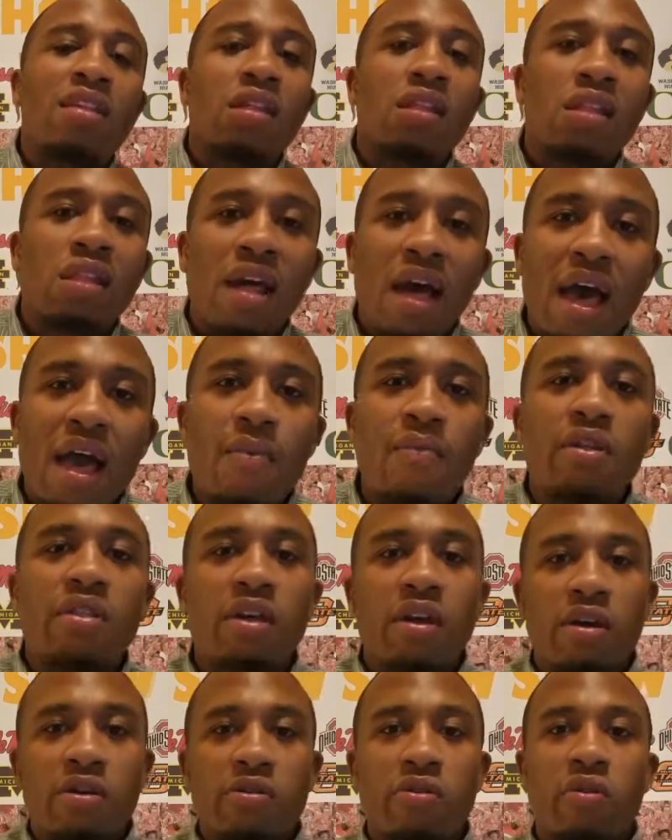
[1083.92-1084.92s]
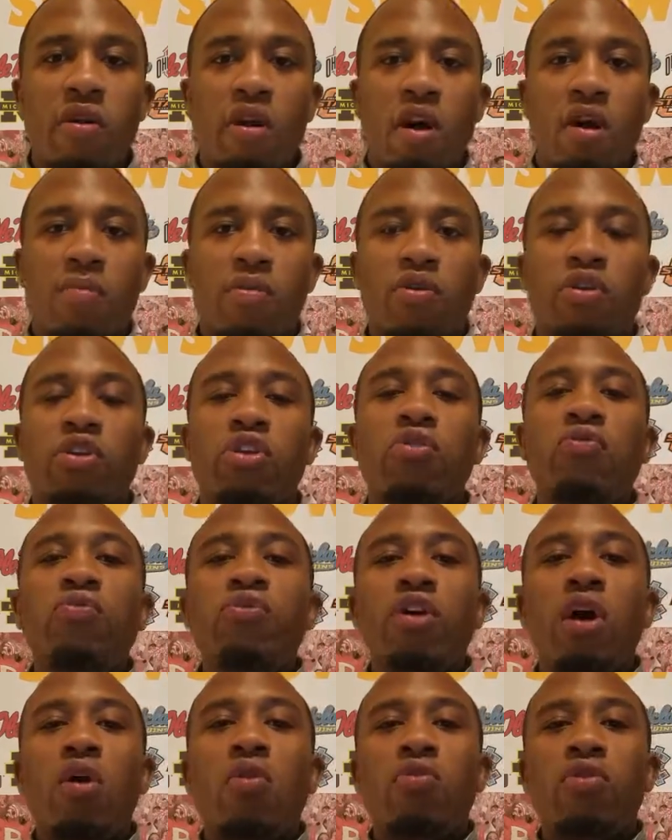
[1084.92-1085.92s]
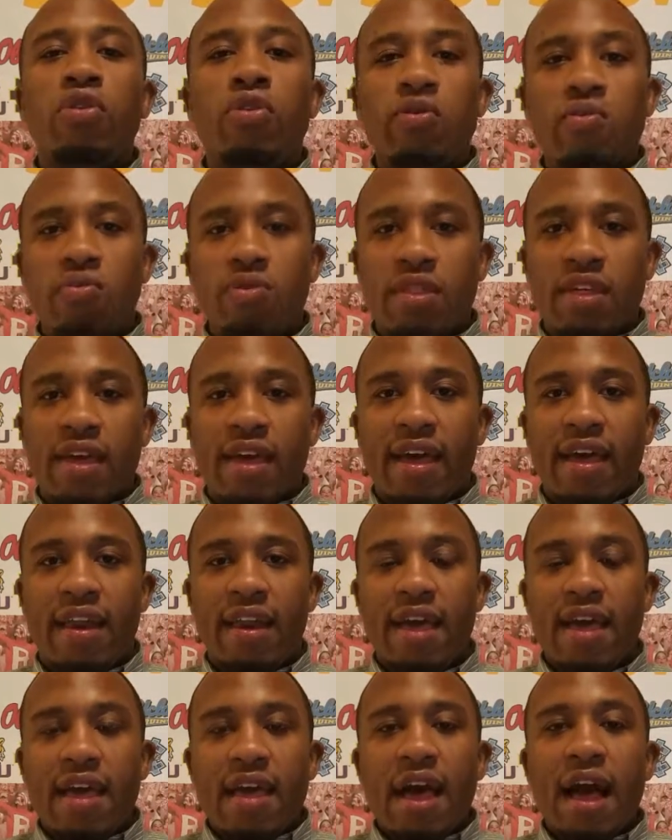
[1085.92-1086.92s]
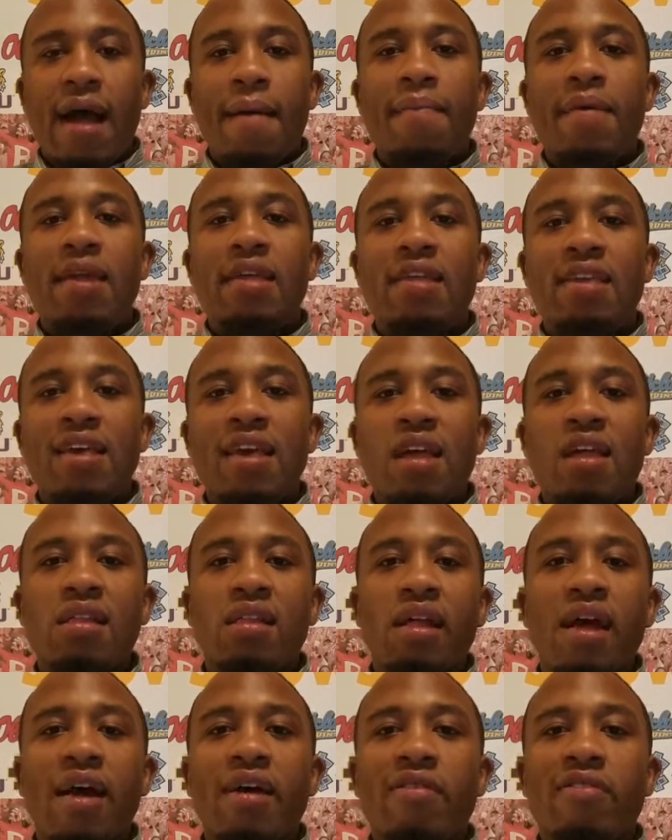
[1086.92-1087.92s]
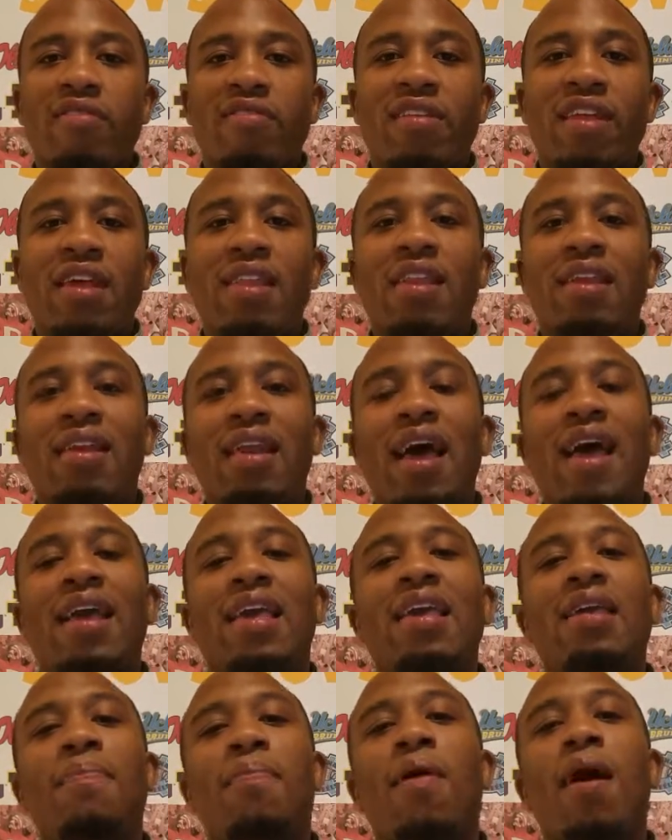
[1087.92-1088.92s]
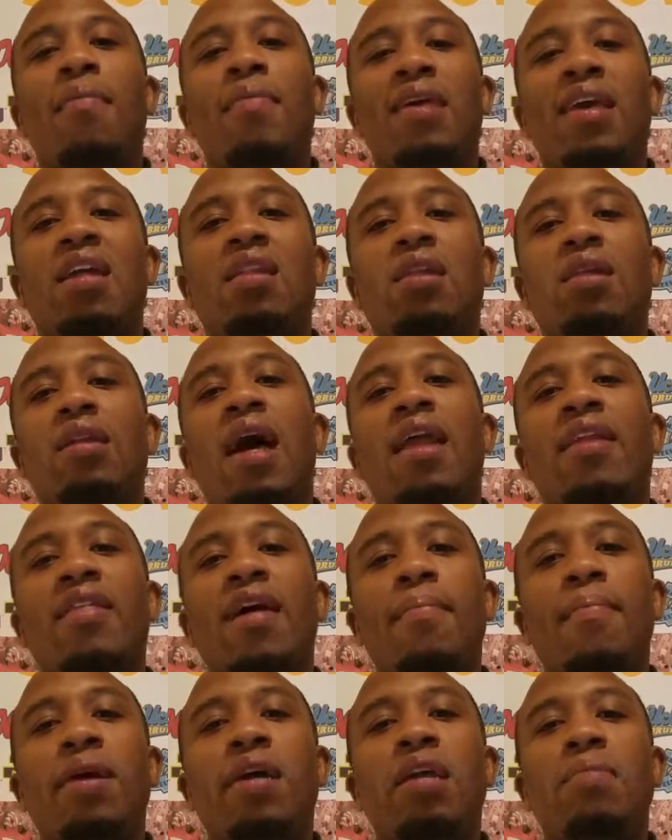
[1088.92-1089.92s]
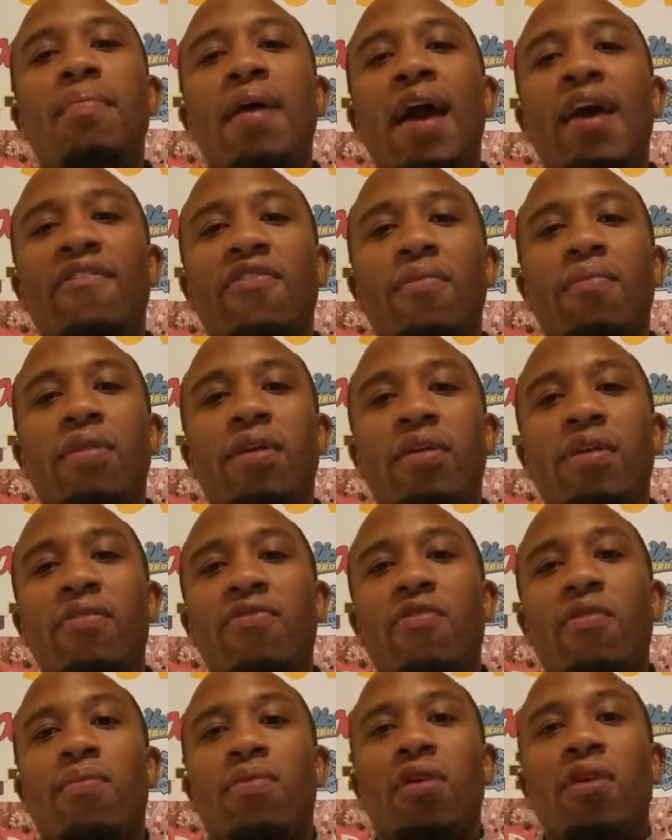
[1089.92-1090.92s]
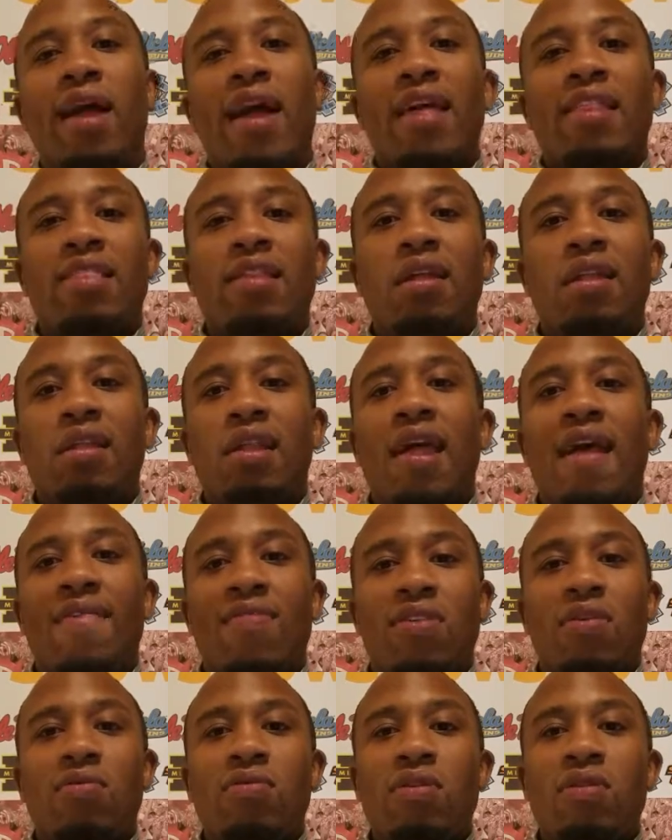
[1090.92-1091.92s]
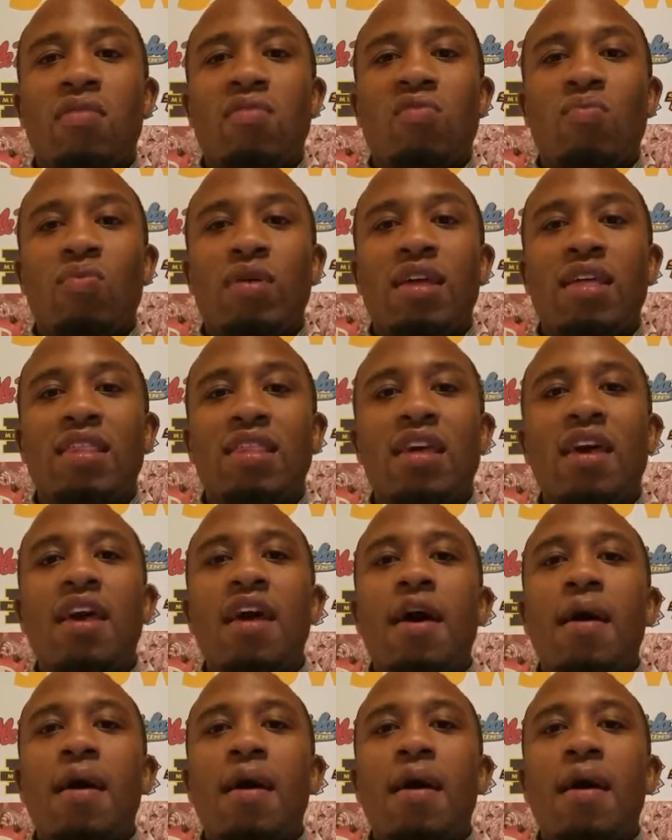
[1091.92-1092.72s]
to sign with Under Armour. You don't do that. I mean, yes, I understand that Nike probably gets a lot of that money back from their athletes they have shoe deals with.